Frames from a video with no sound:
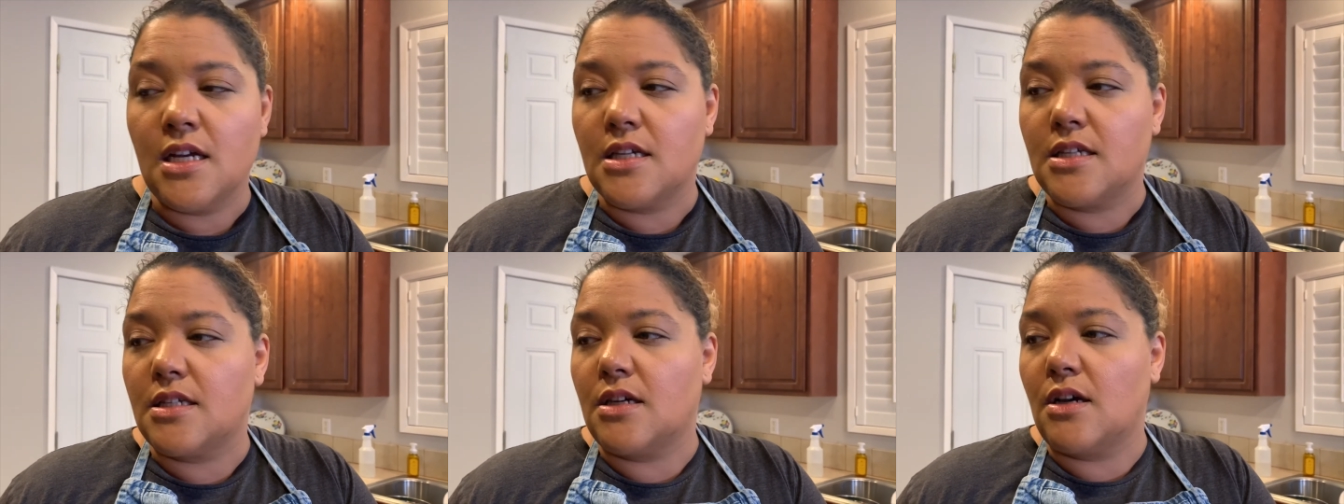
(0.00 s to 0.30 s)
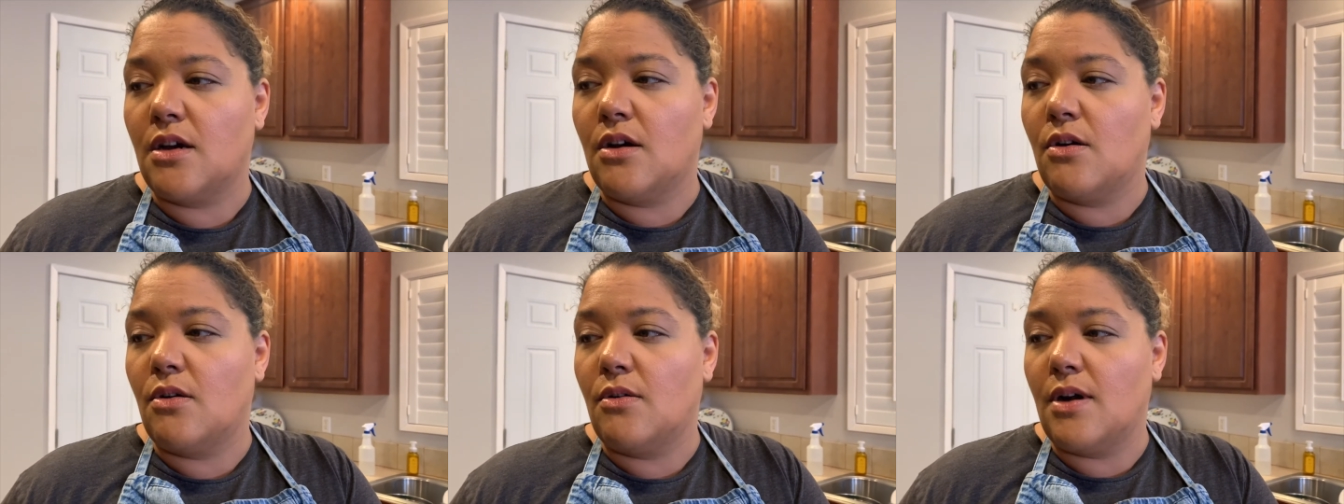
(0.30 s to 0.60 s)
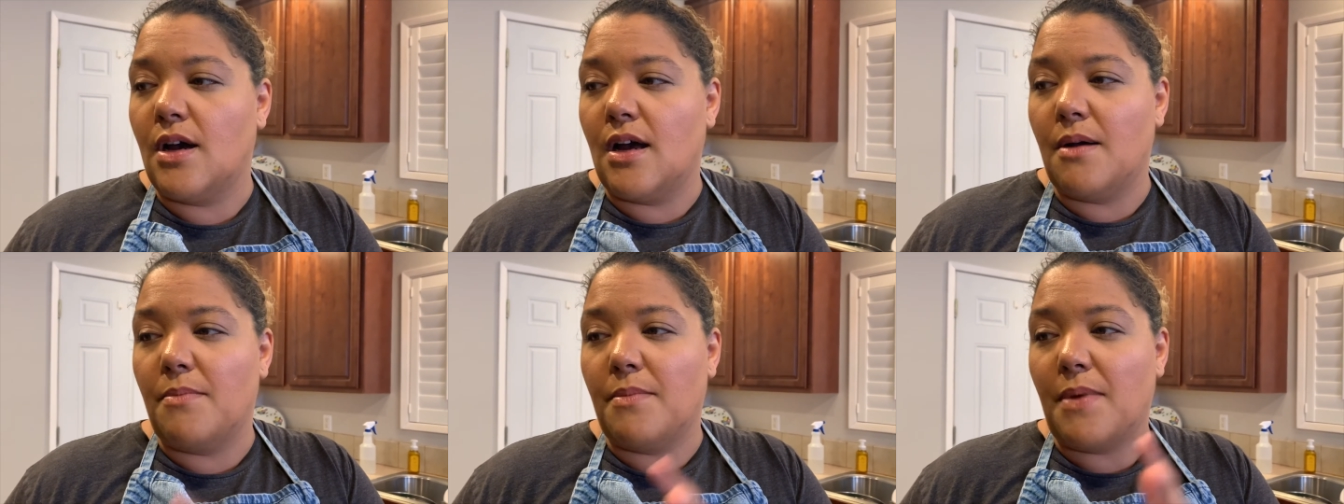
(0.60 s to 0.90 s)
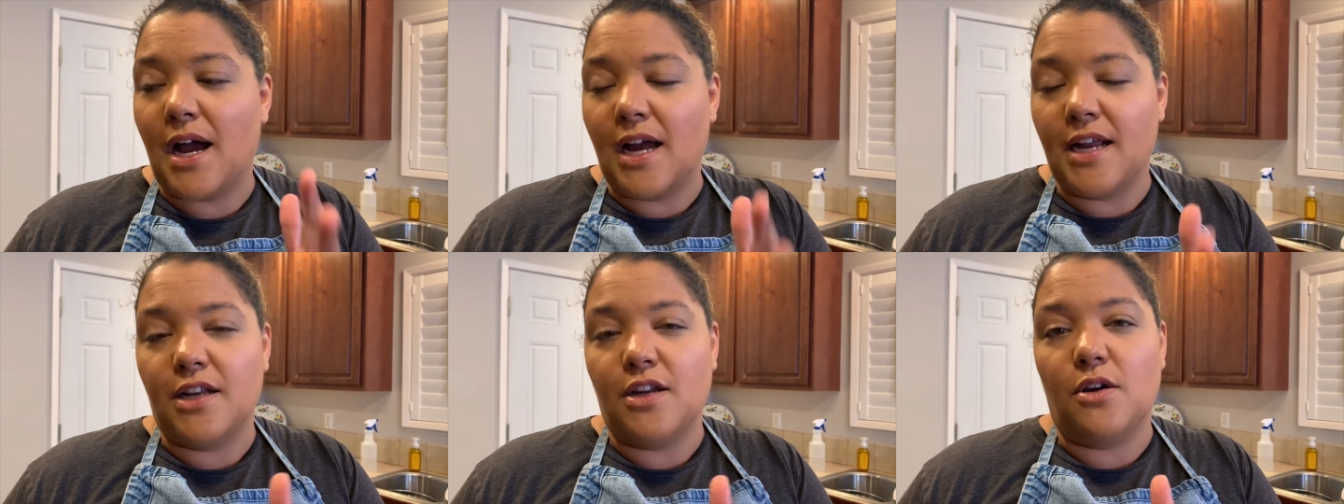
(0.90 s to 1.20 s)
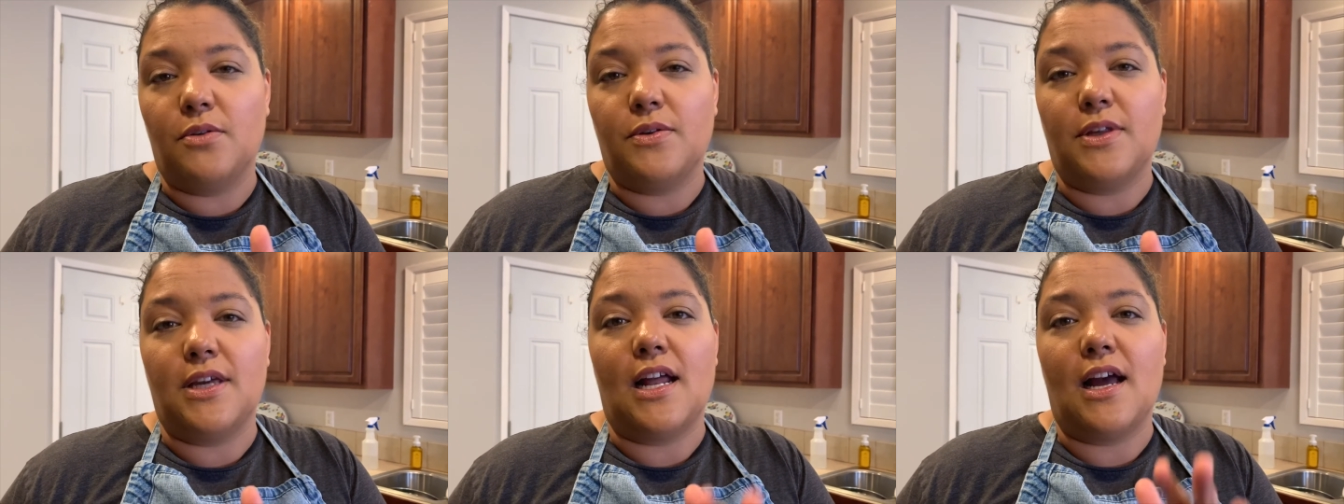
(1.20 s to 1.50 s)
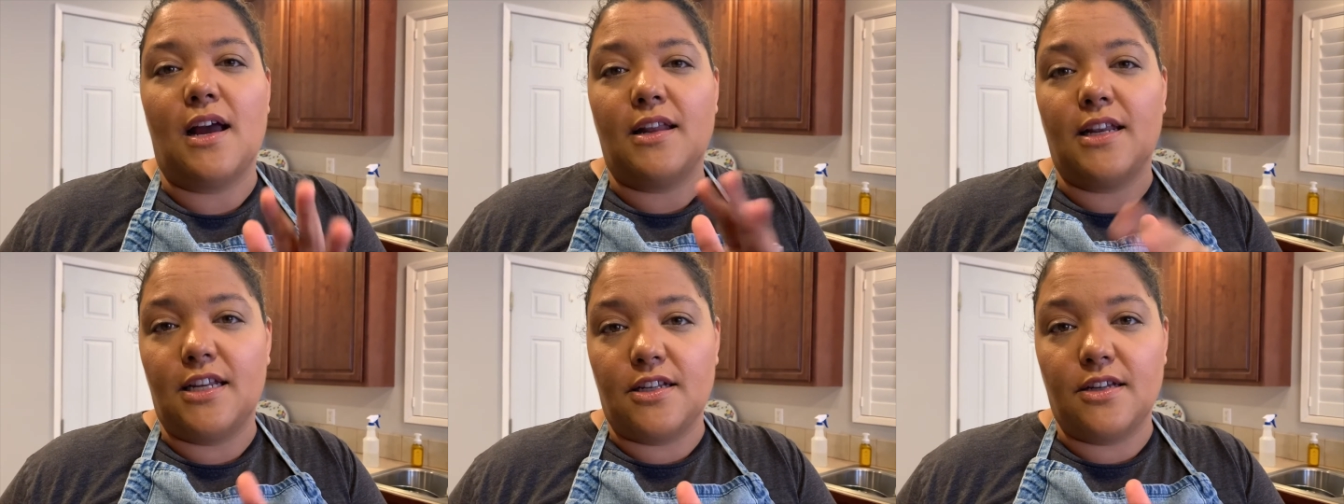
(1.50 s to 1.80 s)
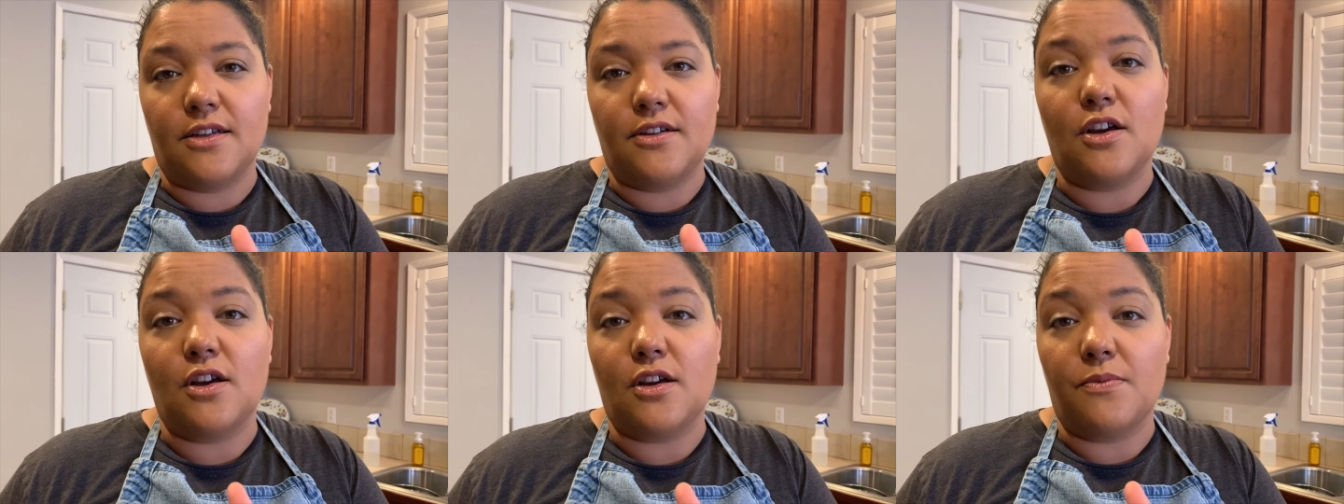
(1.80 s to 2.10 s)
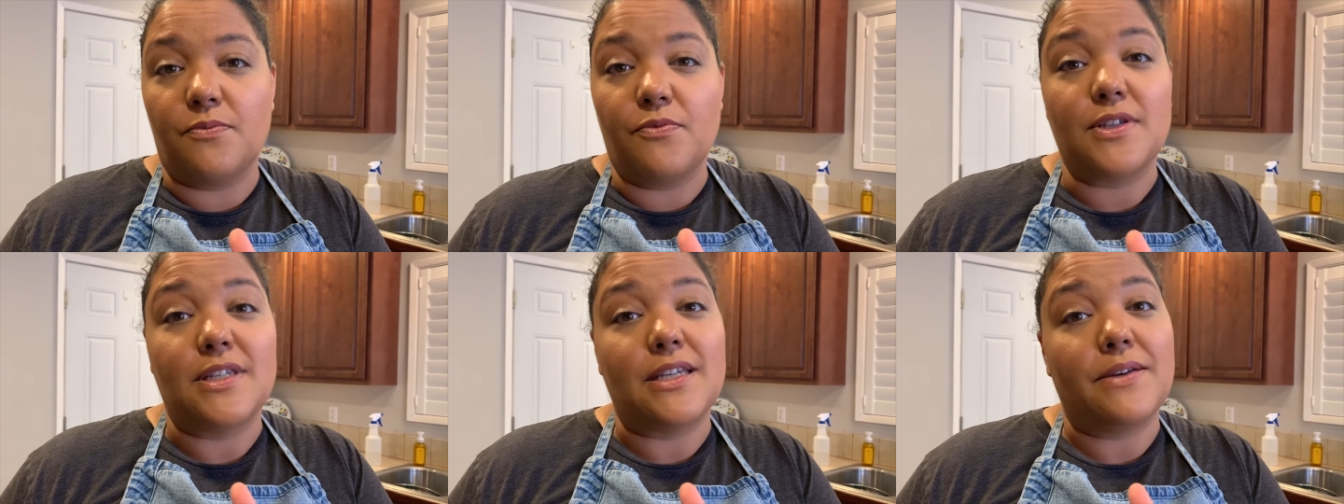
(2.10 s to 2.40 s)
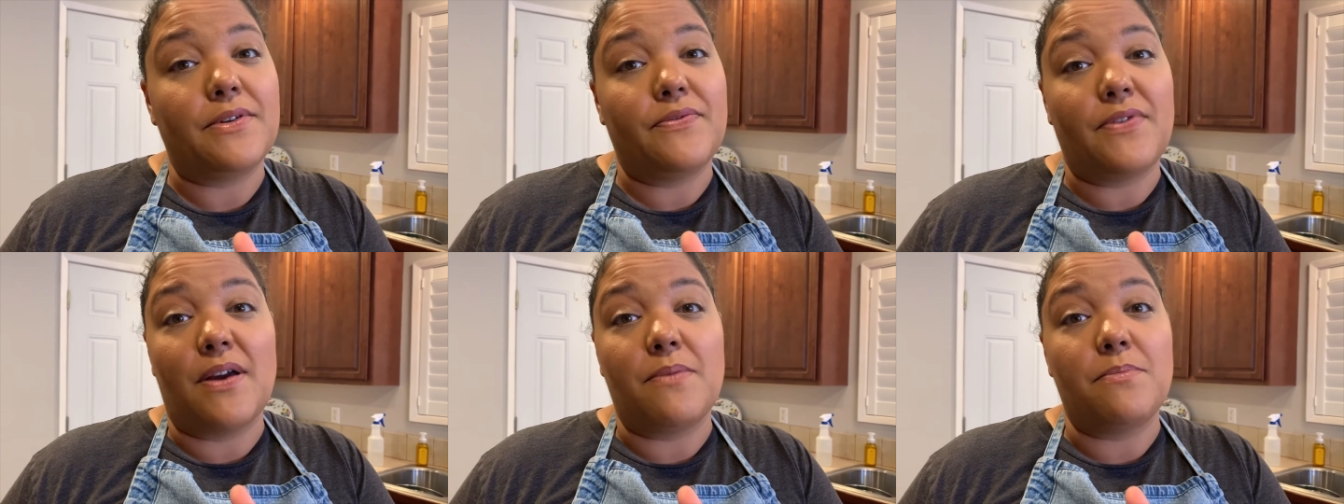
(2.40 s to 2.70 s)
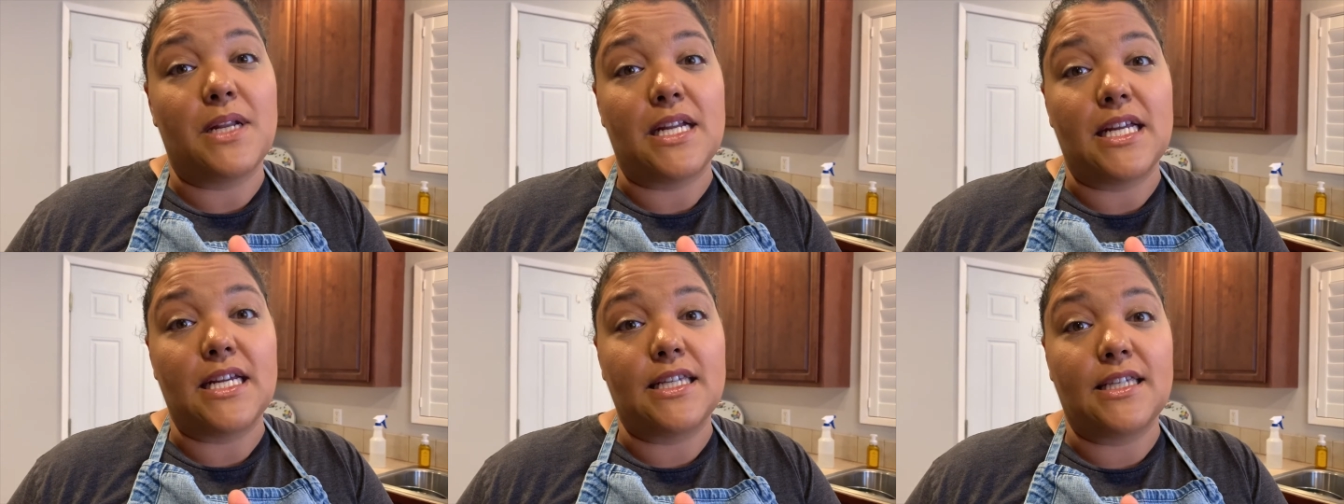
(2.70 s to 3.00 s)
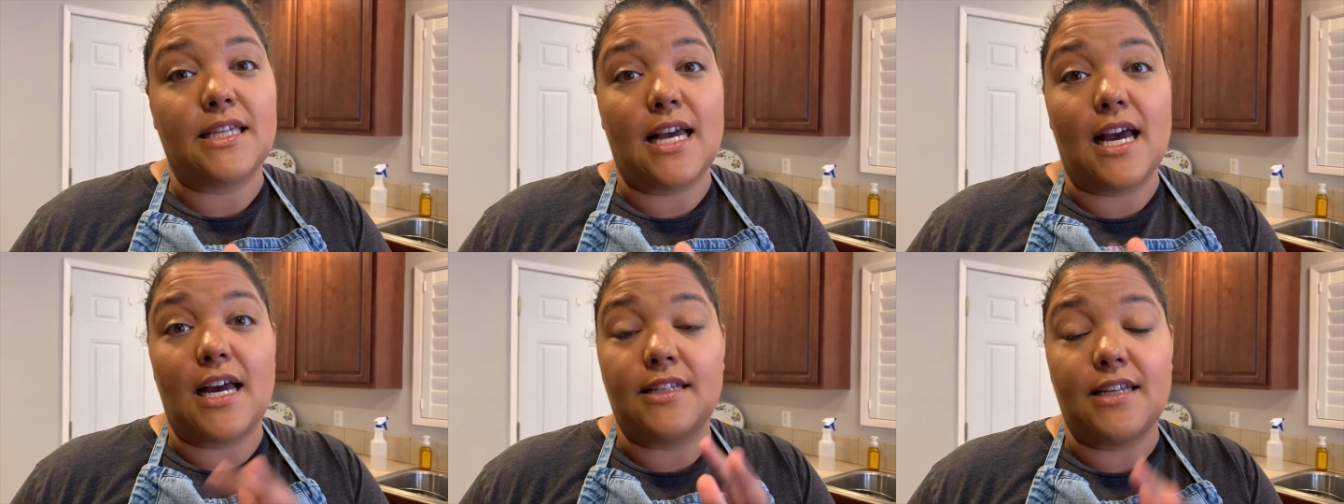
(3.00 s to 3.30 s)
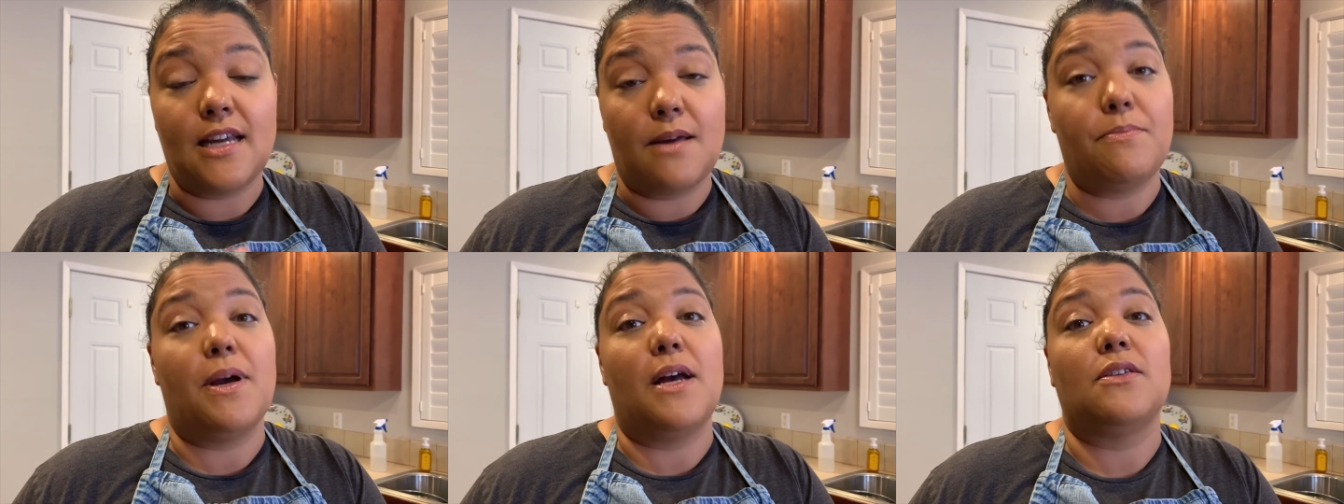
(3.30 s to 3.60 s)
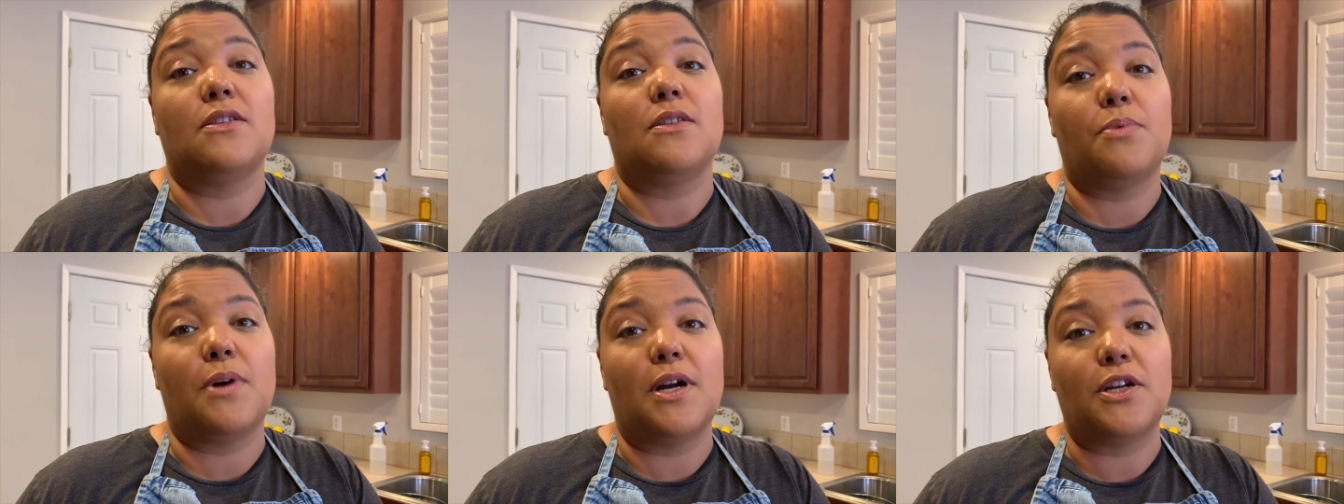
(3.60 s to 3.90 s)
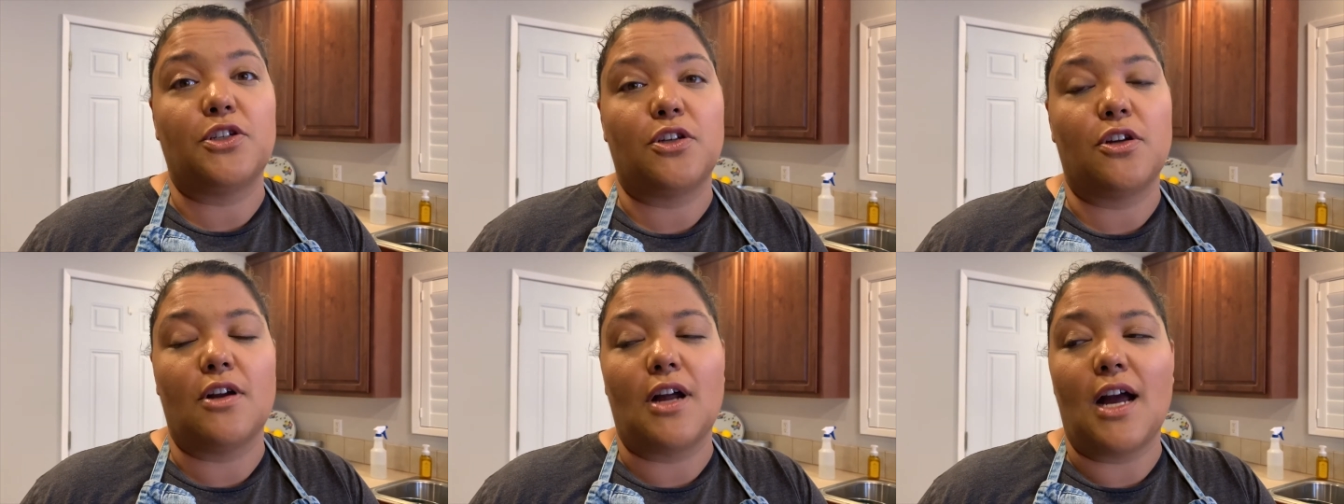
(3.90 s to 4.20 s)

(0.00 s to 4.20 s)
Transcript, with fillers: So um, I know that I need to cook them for 75 minutes at 10 pounds of pressure.